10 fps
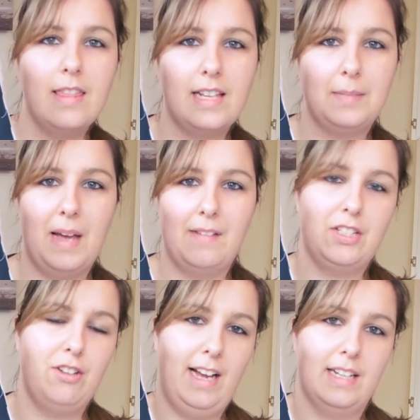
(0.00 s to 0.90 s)
these pair
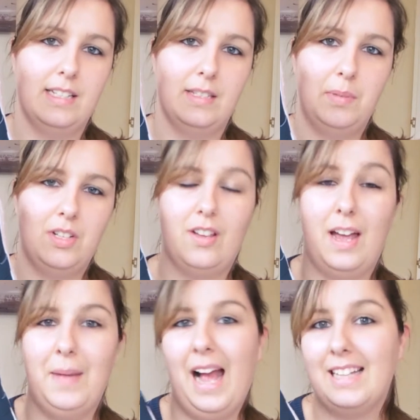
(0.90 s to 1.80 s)
of trainers because
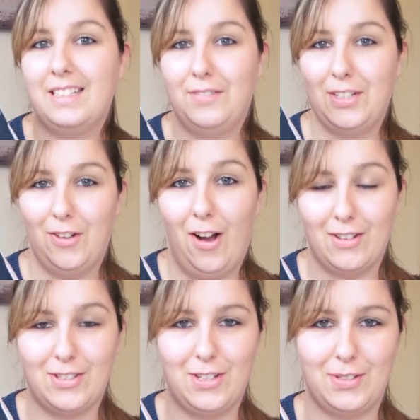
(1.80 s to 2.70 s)
I am actively
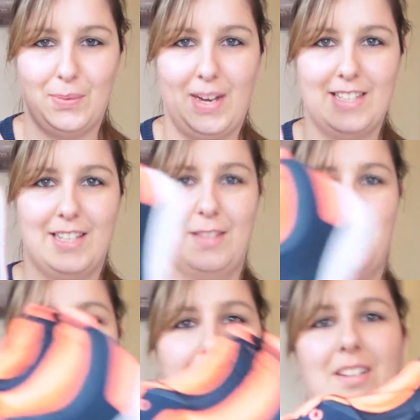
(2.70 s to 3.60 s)
trying to lose weight at the
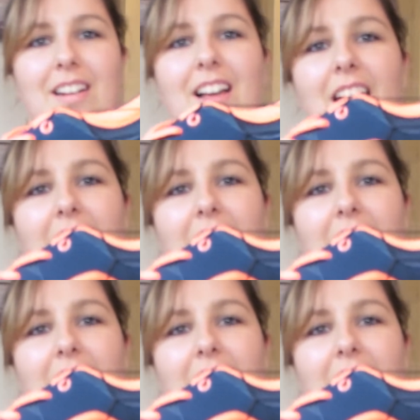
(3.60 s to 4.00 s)
moment.